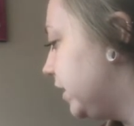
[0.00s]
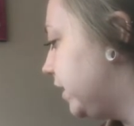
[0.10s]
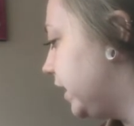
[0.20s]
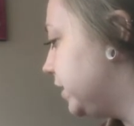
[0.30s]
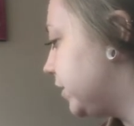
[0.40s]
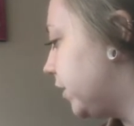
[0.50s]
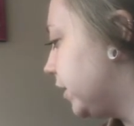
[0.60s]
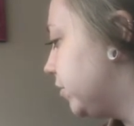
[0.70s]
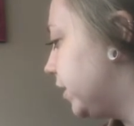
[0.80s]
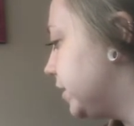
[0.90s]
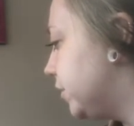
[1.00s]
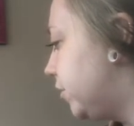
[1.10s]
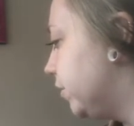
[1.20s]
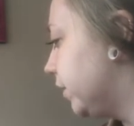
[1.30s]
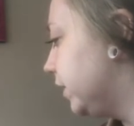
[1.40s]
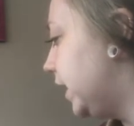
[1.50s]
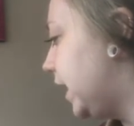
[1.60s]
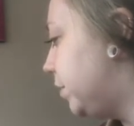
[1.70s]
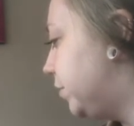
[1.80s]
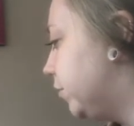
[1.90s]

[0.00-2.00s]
Things are going to overlap,